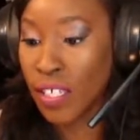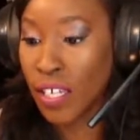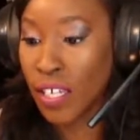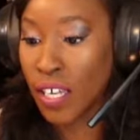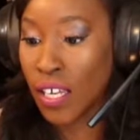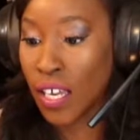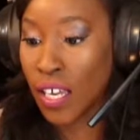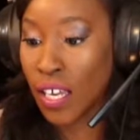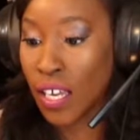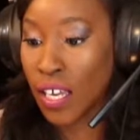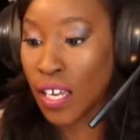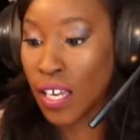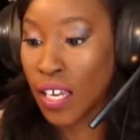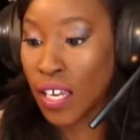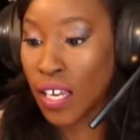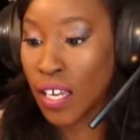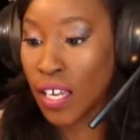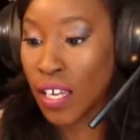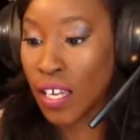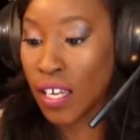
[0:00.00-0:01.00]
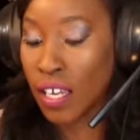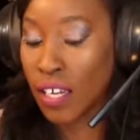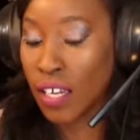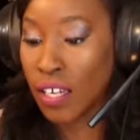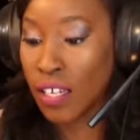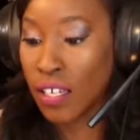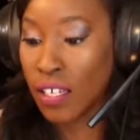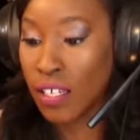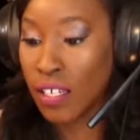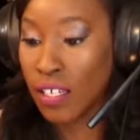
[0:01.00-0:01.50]

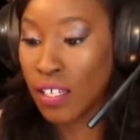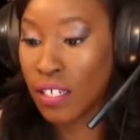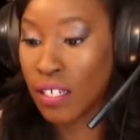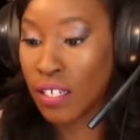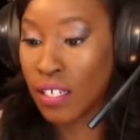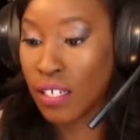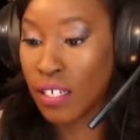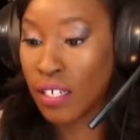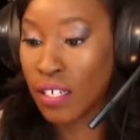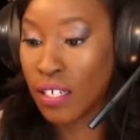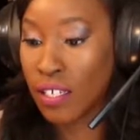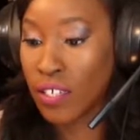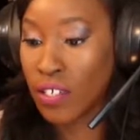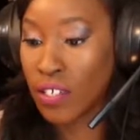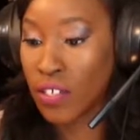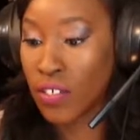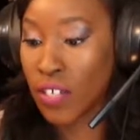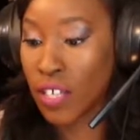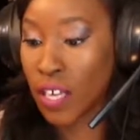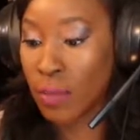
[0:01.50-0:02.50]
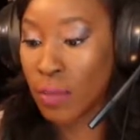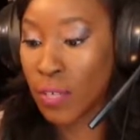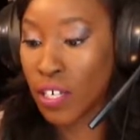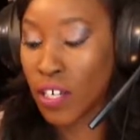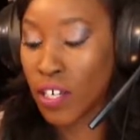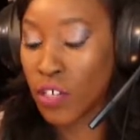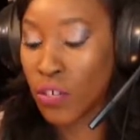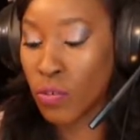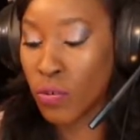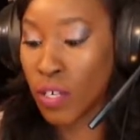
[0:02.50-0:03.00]
And let's do the
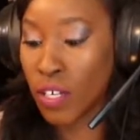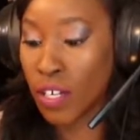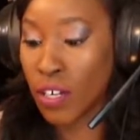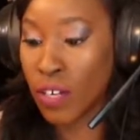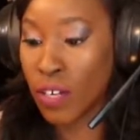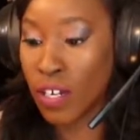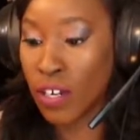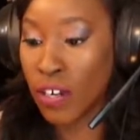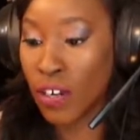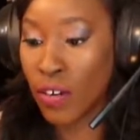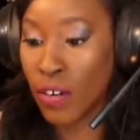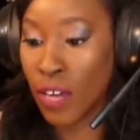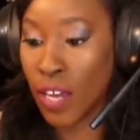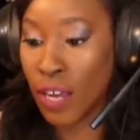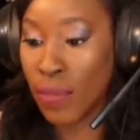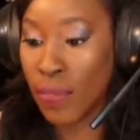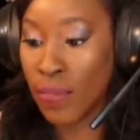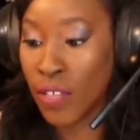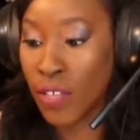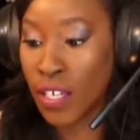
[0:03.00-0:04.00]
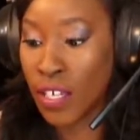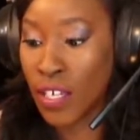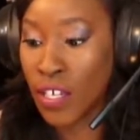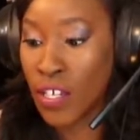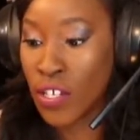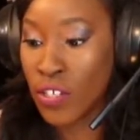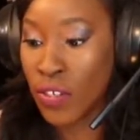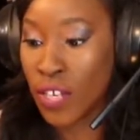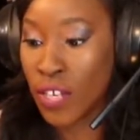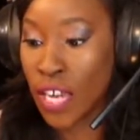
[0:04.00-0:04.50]
application window here. Okay,
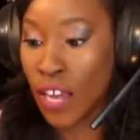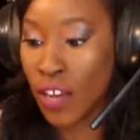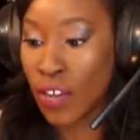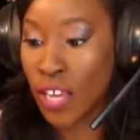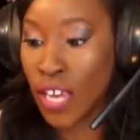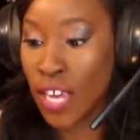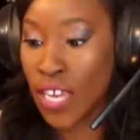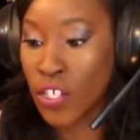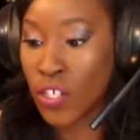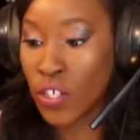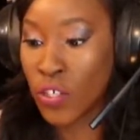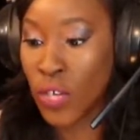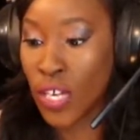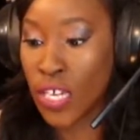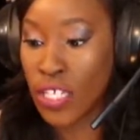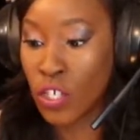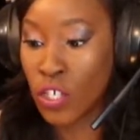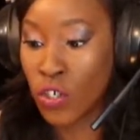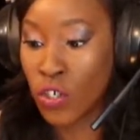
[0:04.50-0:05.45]
so now guys, you